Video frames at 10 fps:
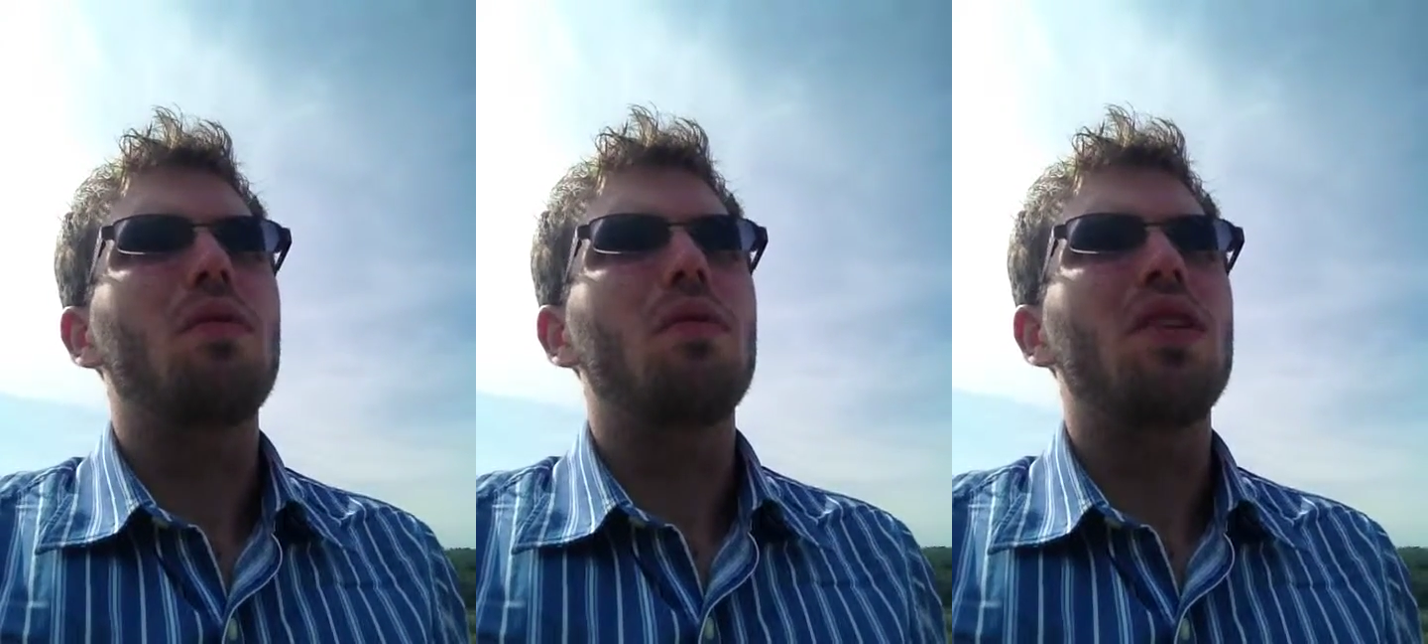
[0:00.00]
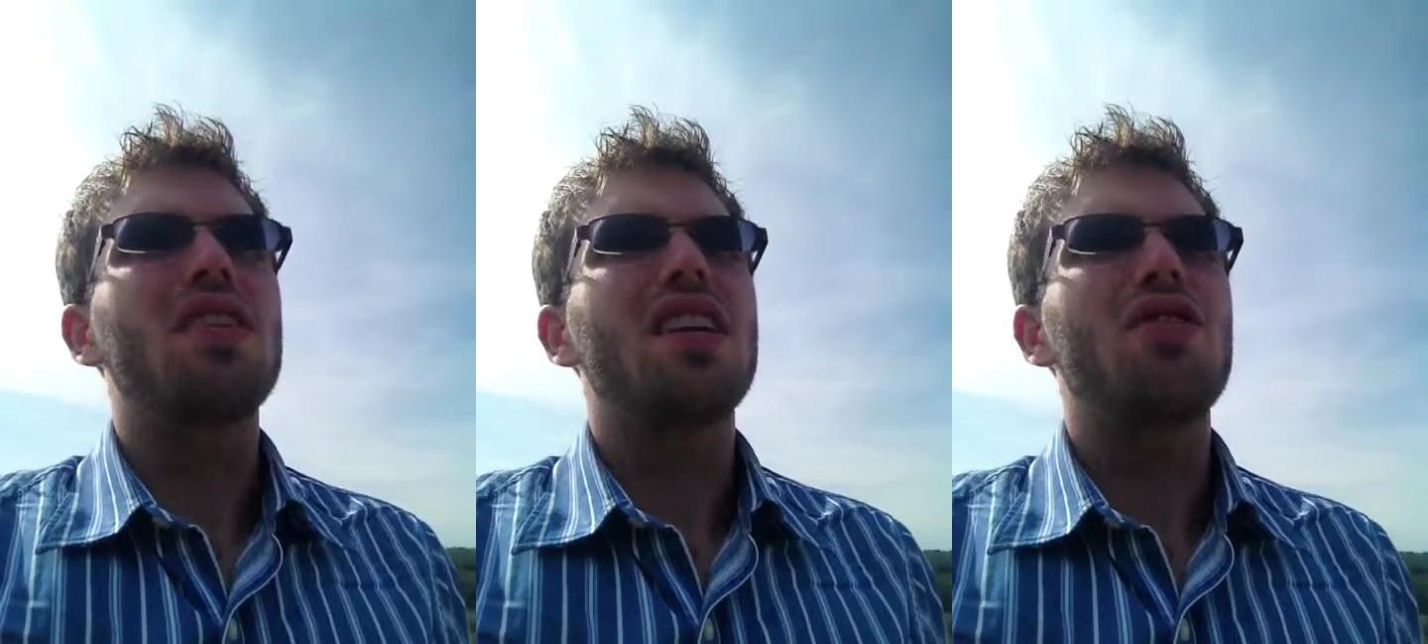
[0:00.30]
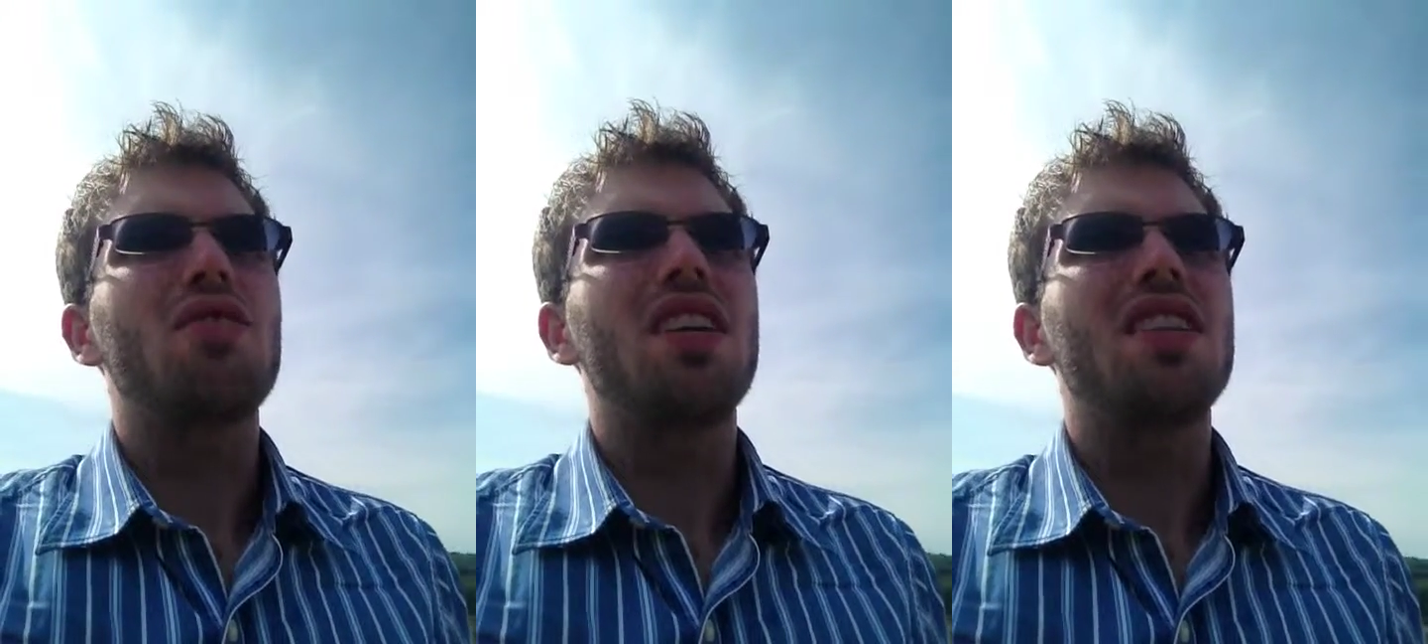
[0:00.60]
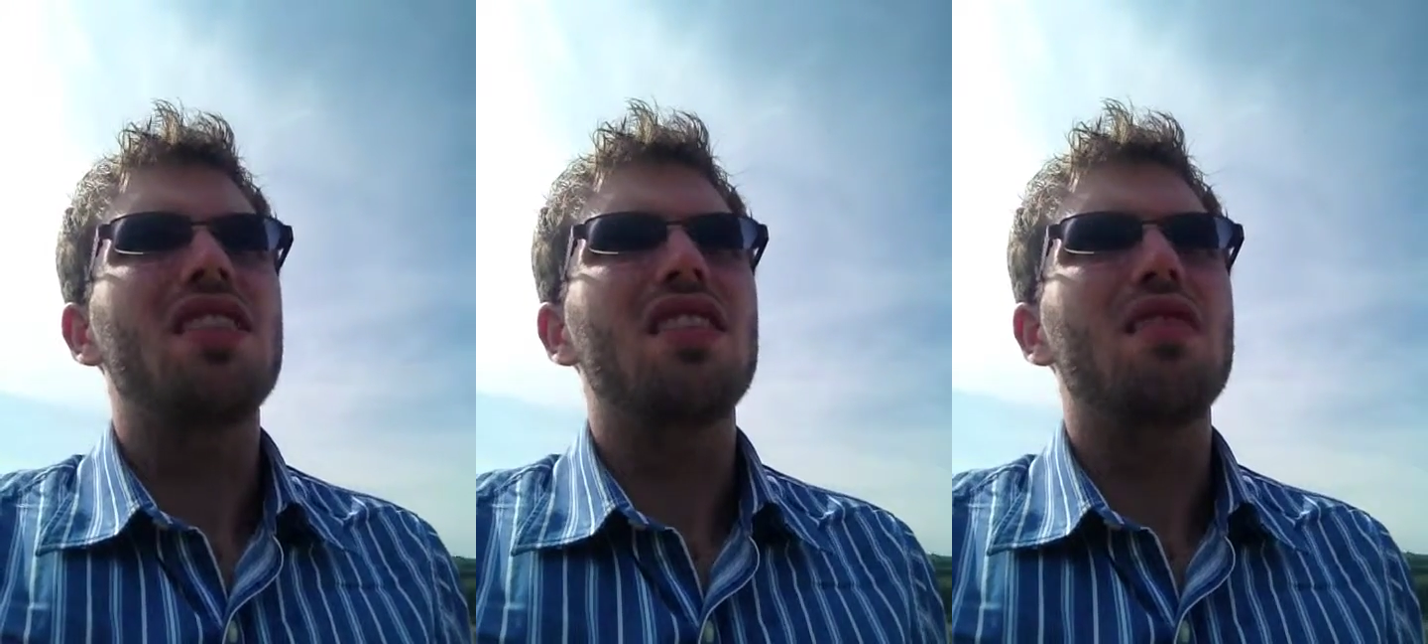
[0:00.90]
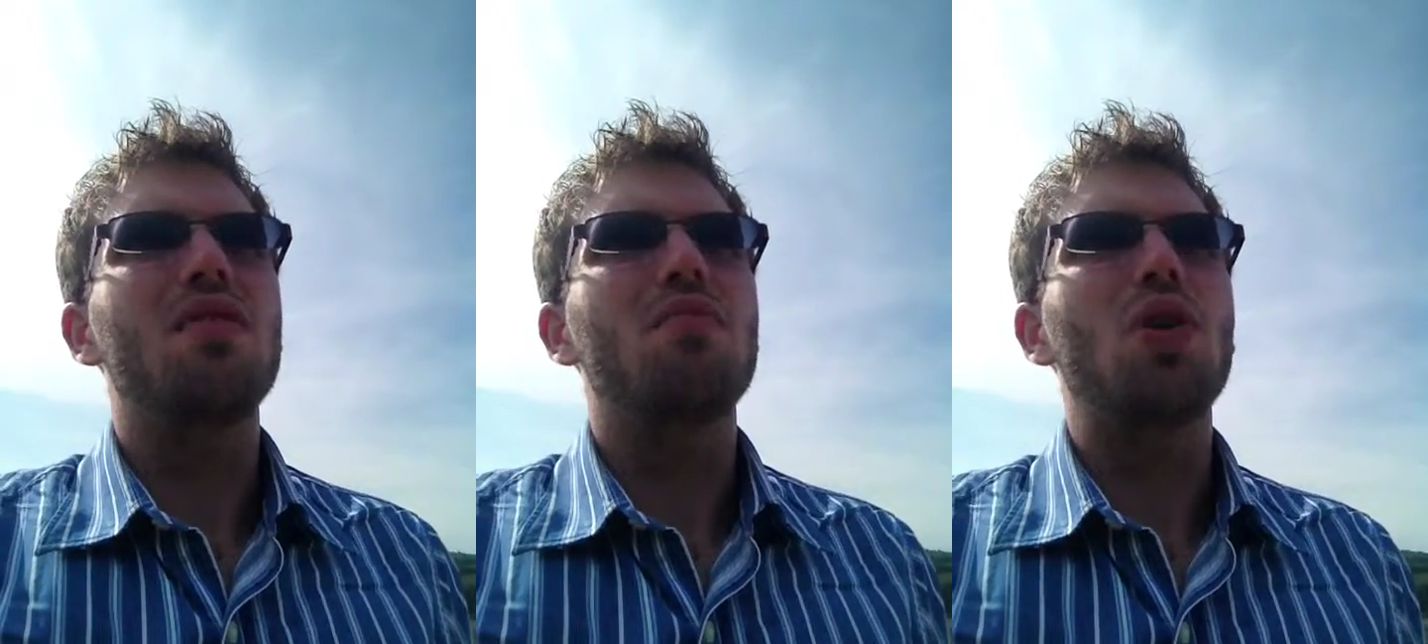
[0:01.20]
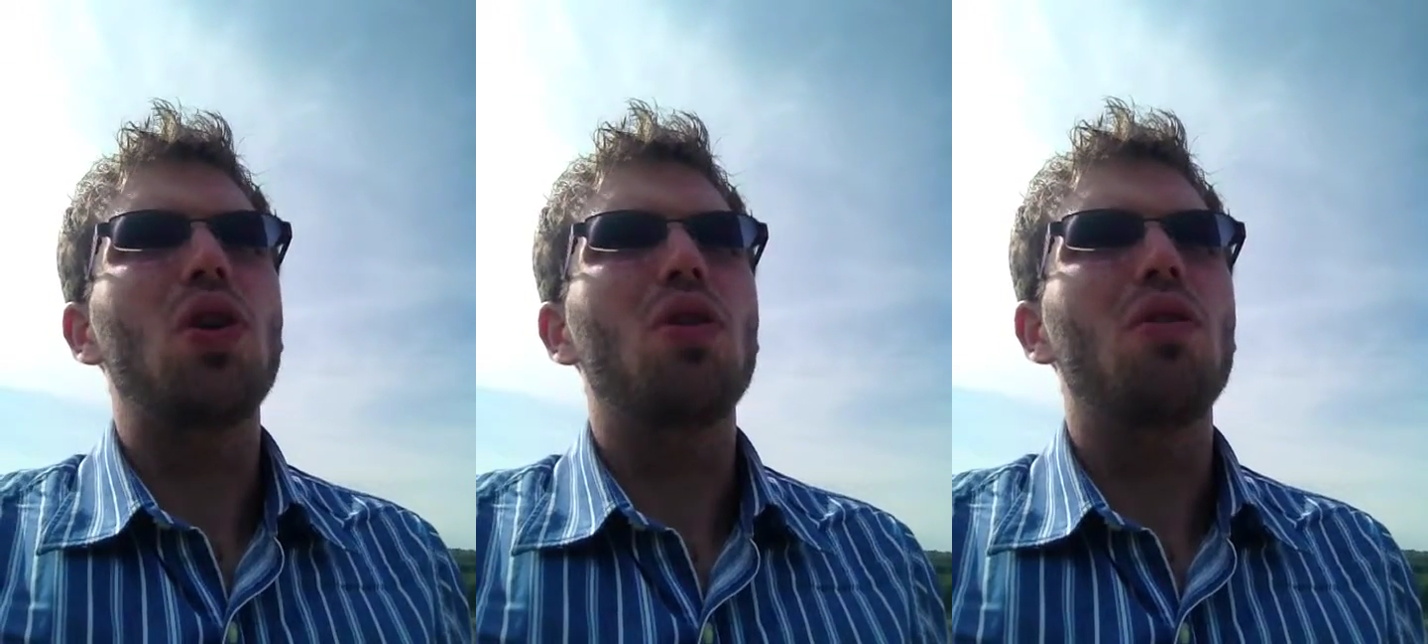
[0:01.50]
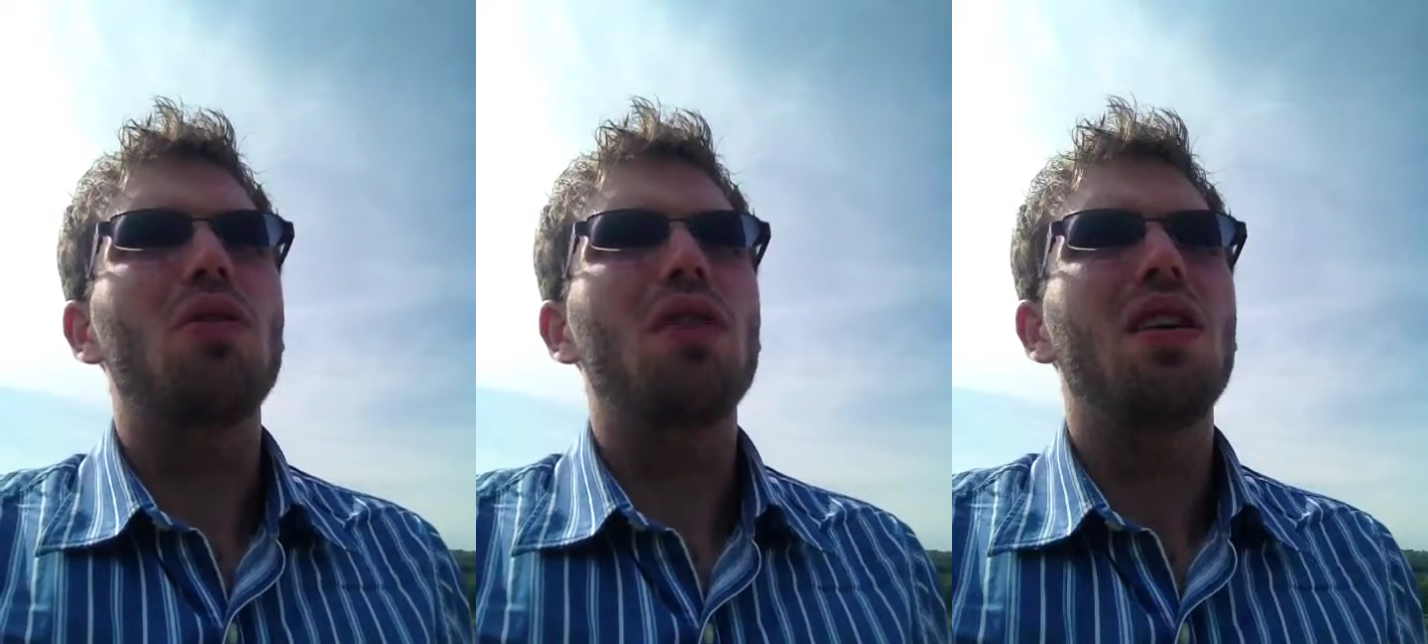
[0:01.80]
with Sangiovese,
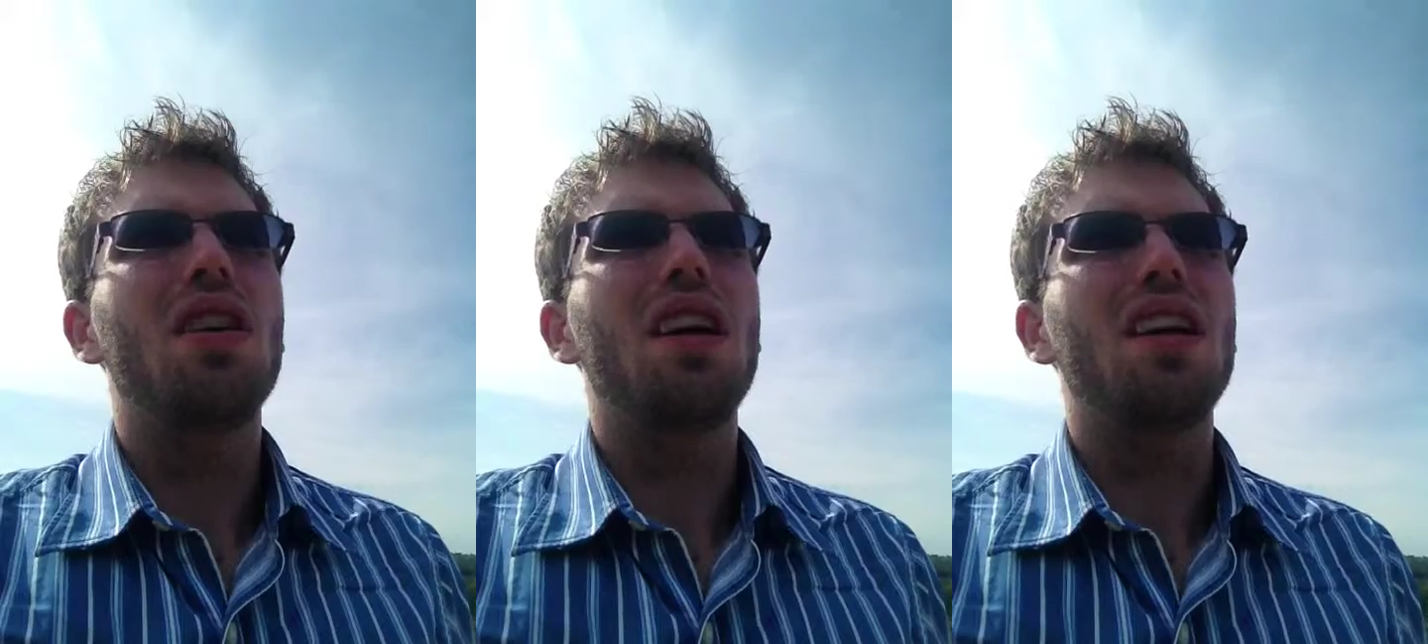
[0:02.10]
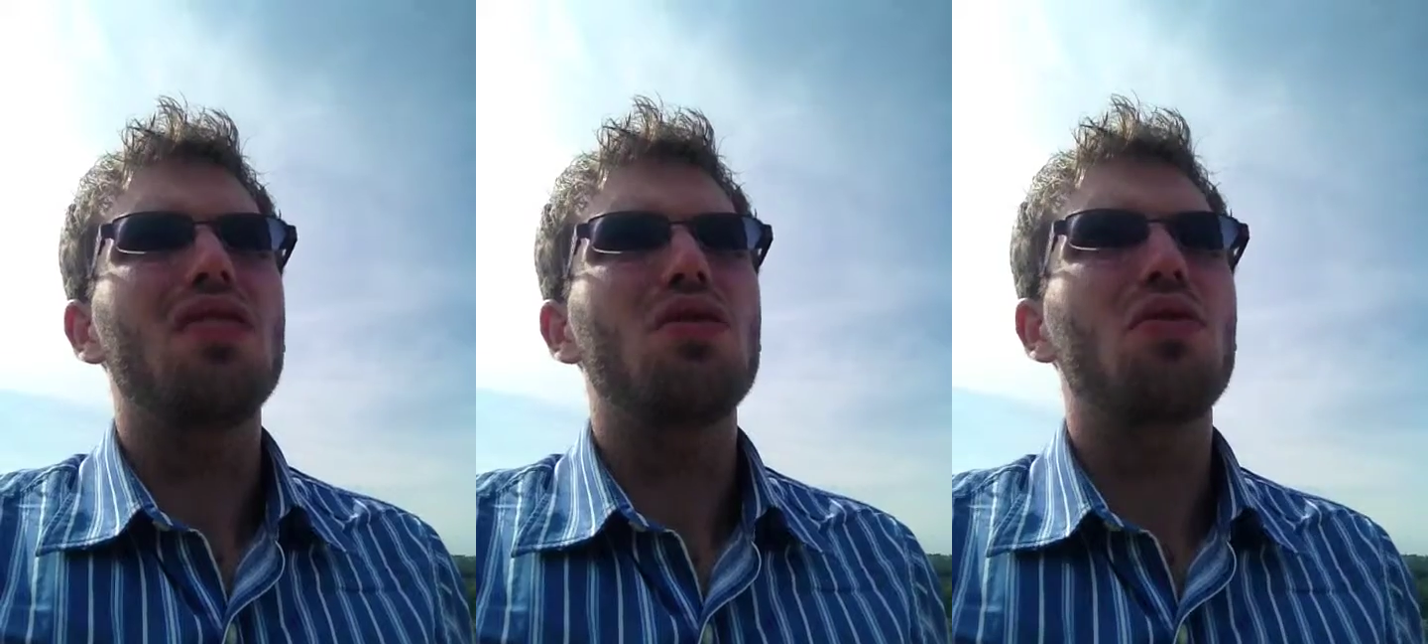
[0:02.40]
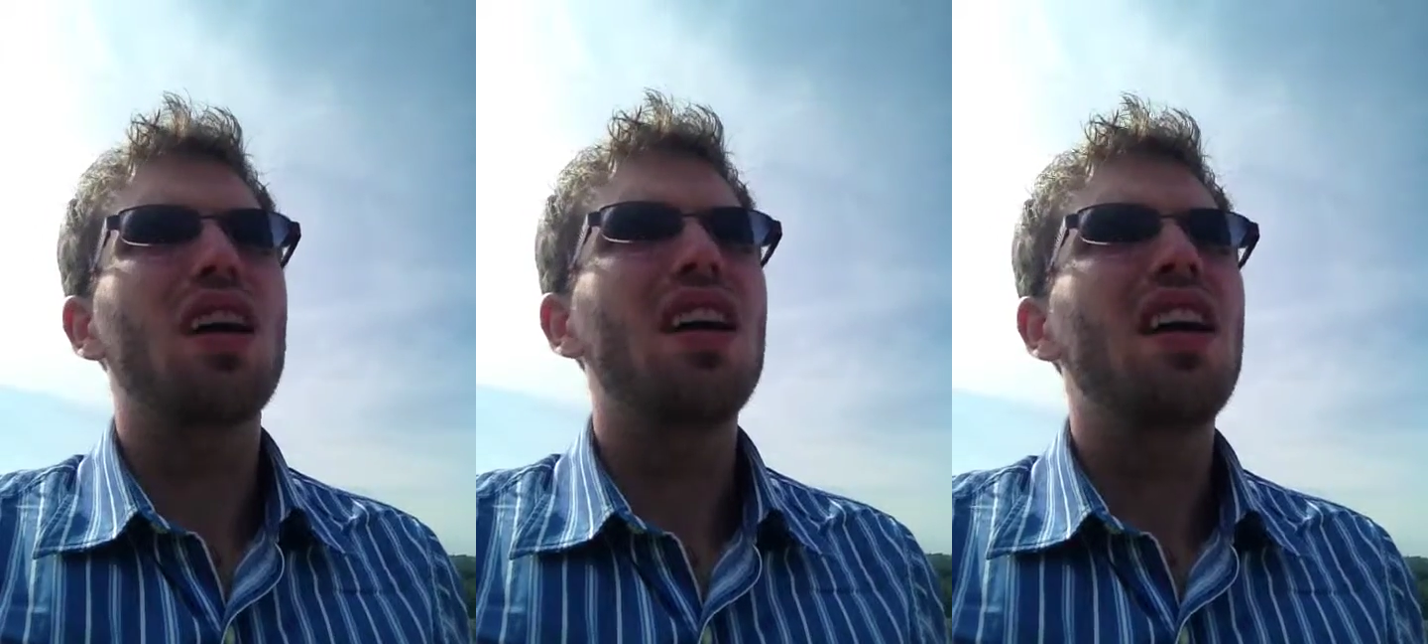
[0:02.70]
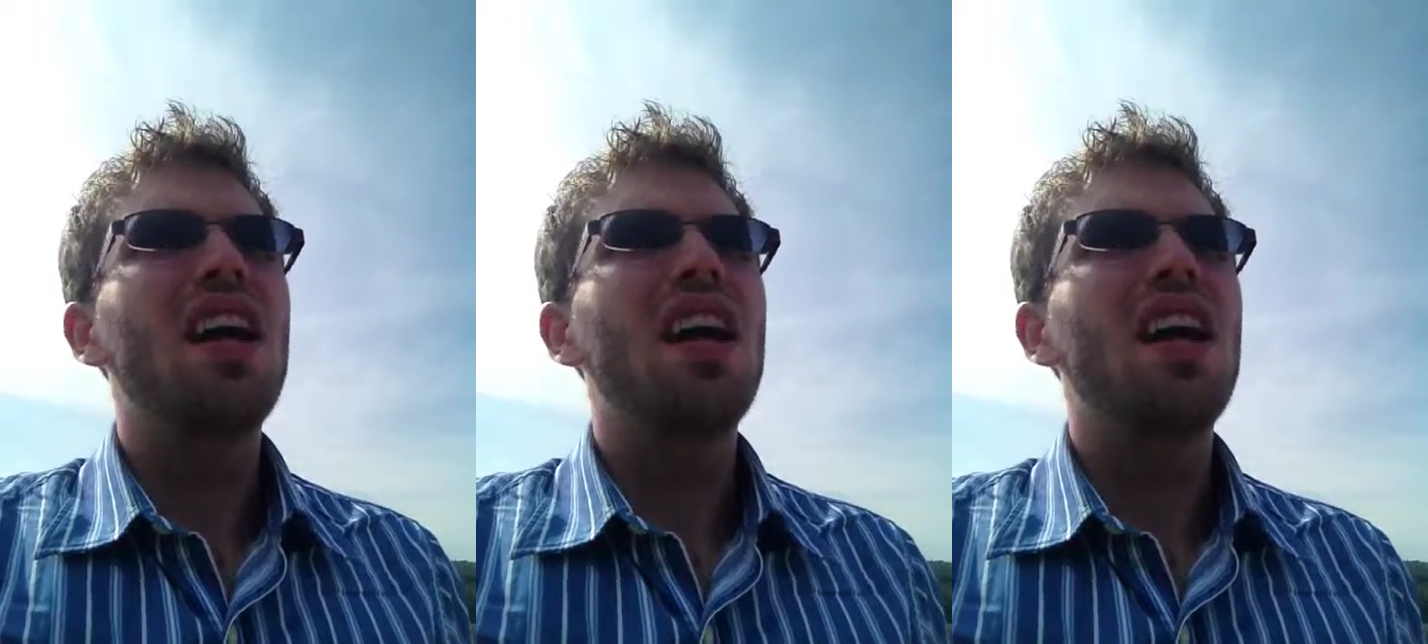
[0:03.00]
Merlot, and Syrah.